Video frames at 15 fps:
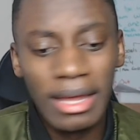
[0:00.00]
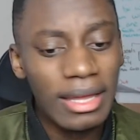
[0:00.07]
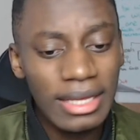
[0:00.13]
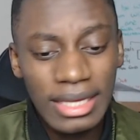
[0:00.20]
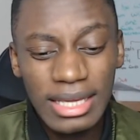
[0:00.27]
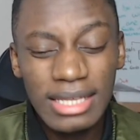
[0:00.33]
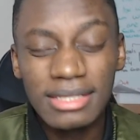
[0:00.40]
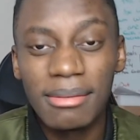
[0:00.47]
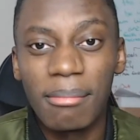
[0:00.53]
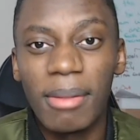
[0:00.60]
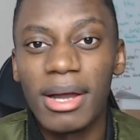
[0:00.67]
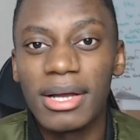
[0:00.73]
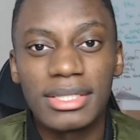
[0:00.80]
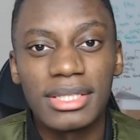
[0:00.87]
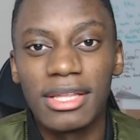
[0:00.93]
he's
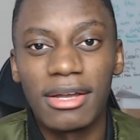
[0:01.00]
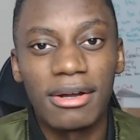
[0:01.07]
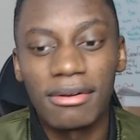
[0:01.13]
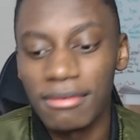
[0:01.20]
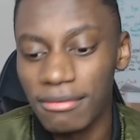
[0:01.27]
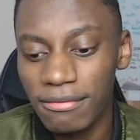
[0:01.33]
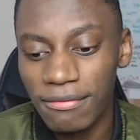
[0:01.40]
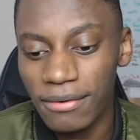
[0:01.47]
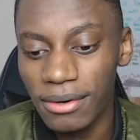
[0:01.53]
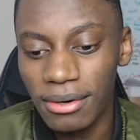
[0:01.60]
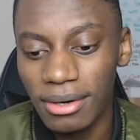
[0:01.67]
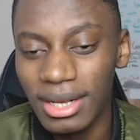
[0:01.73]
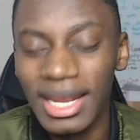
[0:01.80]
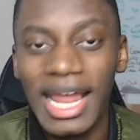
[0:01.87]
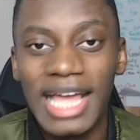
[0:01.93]
amongst
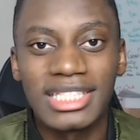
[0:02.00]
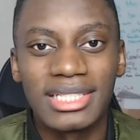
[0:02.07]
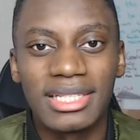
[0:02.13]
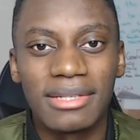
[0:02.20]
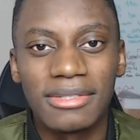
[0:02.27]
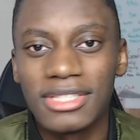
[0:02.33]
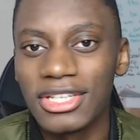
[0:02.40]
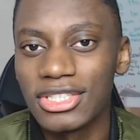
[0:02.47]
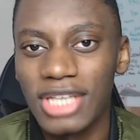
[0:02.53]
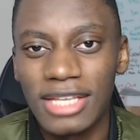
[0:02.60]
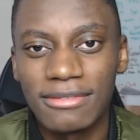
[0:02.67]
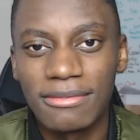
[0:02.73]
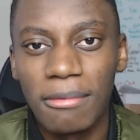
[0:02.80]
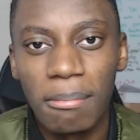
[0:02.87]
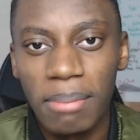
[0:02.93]
for less
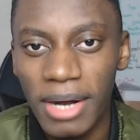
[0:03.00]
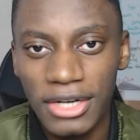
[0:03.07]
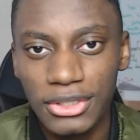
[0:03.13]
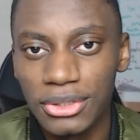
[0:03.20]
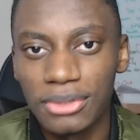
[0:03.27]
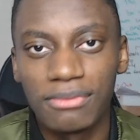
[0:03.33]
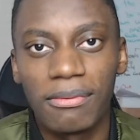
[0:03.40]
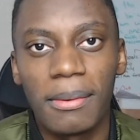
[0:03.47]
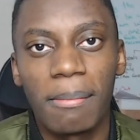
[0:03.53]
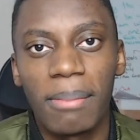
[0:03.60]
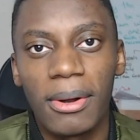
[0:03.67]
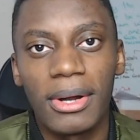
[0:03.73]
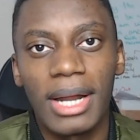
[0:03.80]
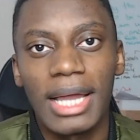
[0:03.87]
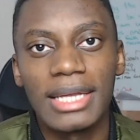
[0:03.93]
successful pressures
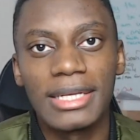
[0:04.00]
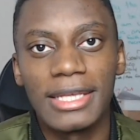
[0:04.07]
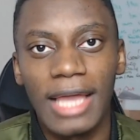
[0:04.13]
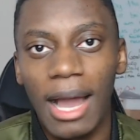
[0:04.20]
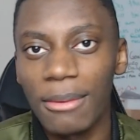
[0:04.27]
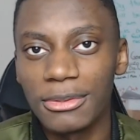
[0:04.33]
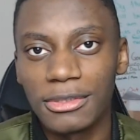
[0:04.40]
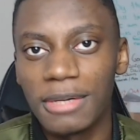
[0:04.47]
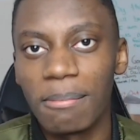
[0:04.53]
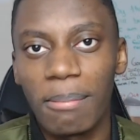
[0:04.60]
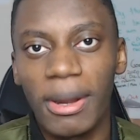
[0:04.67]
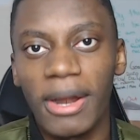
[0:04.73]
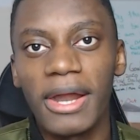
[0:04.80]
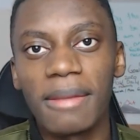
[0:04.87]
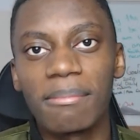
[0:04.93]
per 90. I was
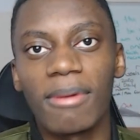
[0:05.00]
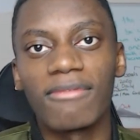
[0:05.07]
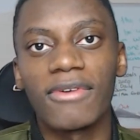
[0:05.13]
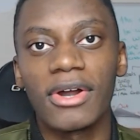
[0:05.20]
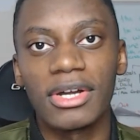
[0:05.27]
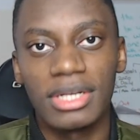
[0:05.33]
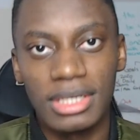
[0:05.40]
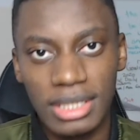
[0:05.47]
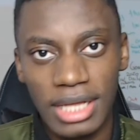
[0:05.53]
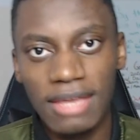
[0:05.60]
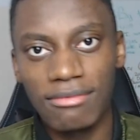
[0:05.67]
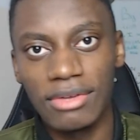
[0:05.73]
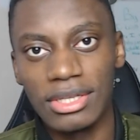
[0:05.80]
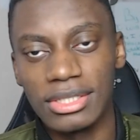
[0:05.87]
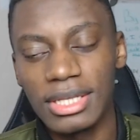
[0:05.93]
comparing Pavard and
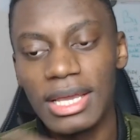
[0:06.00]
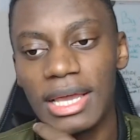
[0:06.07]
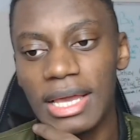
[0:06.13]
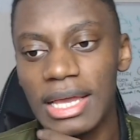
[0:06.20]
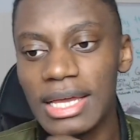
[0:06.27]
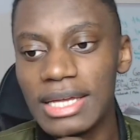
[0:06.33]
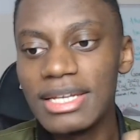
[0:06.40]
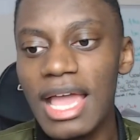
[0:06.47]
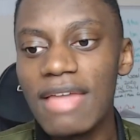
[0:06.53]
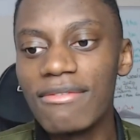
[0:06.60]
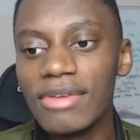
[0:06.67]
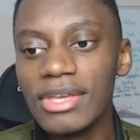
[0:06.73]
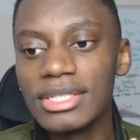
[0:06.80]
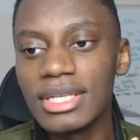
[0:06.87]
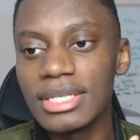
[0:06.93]
Davies.
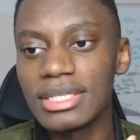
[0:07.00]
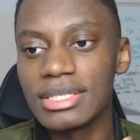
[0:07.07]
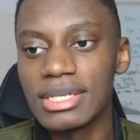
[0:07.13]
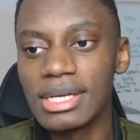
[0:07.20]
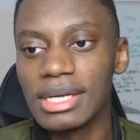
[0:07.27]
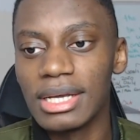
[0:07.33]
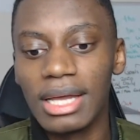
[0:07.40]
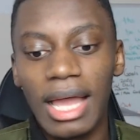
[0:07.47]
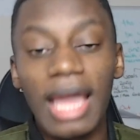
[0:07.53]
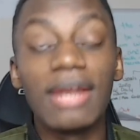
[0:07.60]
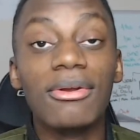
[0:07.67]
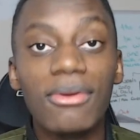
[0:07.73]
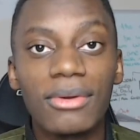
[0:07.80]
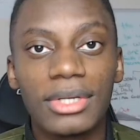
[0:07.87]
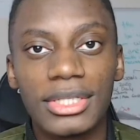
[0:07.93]
Davies
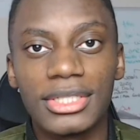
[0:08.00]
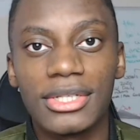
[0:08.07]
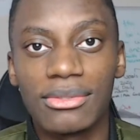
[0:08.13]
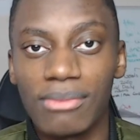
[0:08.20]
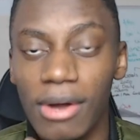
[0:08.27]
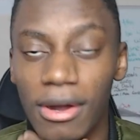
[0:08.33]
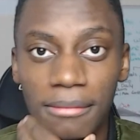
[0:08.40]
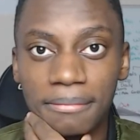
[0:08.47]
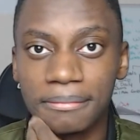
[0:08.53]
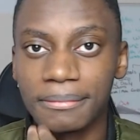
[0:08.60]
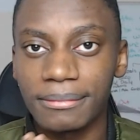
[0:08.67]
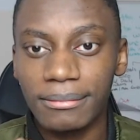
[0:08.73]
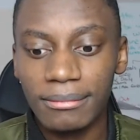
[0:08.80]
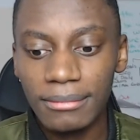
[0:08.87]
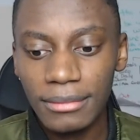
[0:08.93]
and Lucas as well.
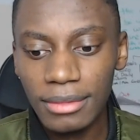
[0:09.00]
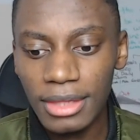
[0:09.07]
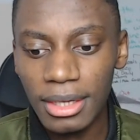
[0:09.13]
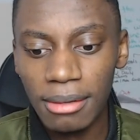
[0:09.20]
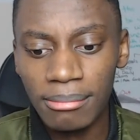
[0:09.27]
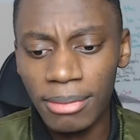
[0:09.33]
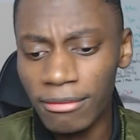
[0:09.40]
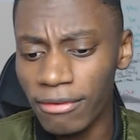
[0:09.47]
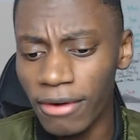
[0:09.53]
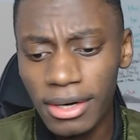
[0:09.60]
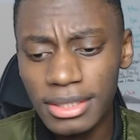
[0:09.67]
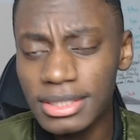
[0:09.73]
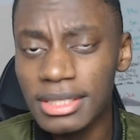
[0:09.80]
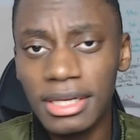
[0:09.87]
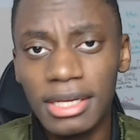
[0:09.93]

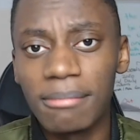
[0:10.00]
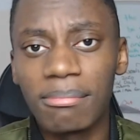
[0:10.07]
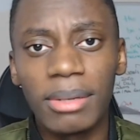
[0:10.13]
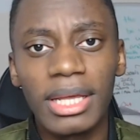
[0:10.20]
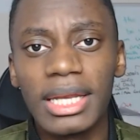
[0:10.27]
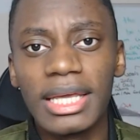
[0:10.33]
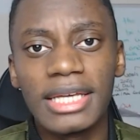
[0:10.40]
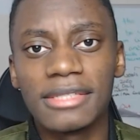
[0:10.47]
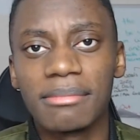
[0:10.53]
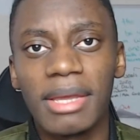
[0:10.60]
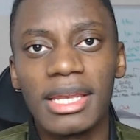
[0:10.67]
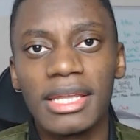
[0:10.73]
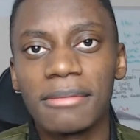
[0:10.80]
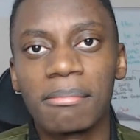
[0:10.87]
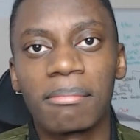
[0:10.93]
Pavard isn't completing as
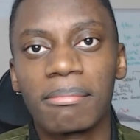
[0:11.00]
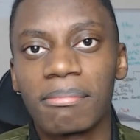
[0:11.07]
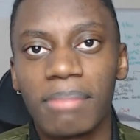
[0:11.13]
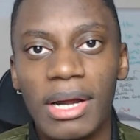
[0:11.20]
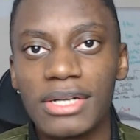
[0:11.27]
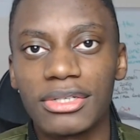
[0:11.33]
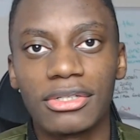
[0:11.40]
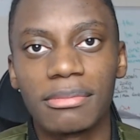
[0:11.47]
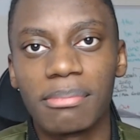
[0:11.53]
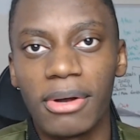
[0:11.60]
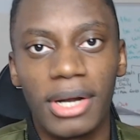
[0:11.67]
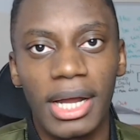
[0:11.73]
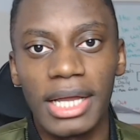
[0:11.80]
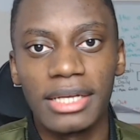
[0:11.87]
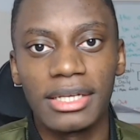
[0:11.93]
many pressures per
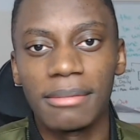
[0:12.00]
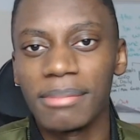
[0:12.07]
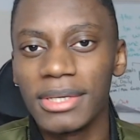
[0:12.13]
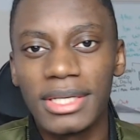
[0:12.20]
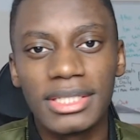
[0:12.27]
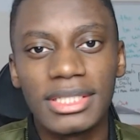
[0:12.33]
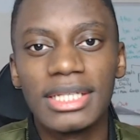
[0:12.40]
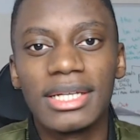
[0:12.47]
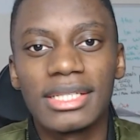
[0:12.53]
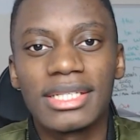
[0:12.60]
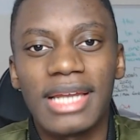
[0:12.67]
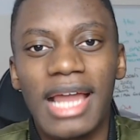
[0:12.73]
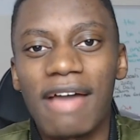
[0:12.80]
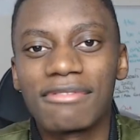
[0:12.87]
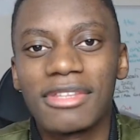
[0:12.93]
90 because he
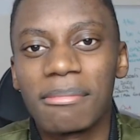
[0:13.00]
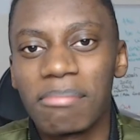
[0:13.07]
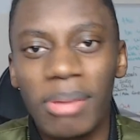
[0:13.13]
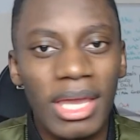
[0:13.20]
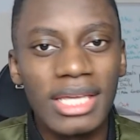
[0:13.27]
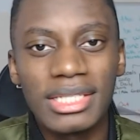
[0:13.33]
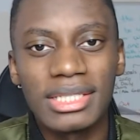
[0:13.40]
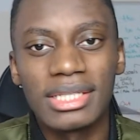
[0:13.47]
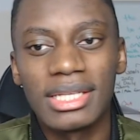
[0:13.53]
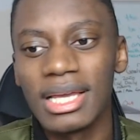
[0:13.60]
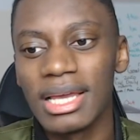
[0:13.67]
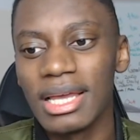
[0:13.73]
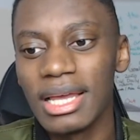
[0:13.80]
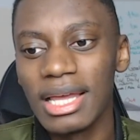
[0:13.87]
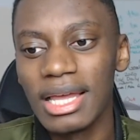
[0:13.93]
doesn't have the pace
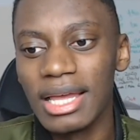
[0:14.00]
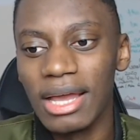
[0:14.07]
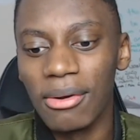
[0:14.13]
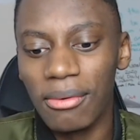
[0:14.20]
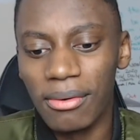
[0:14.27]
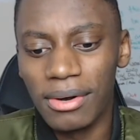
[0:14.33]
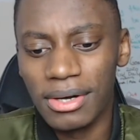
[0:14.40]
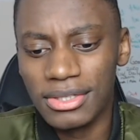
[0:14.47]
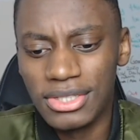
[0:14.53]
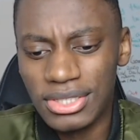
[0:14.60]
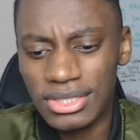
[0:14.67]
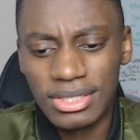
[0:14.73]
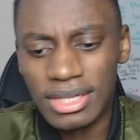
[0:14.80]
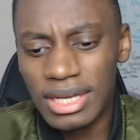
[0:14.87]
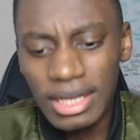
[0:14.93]
or
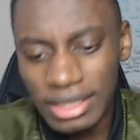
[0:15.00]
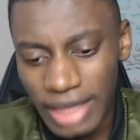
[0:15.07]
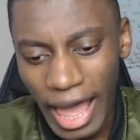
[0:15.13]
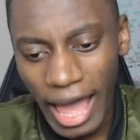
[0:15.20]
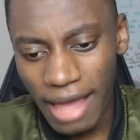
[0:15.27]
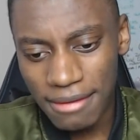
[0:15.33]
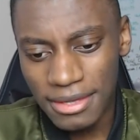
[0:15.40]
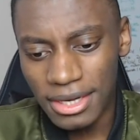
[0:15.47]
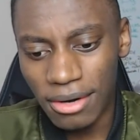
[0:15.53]
just that,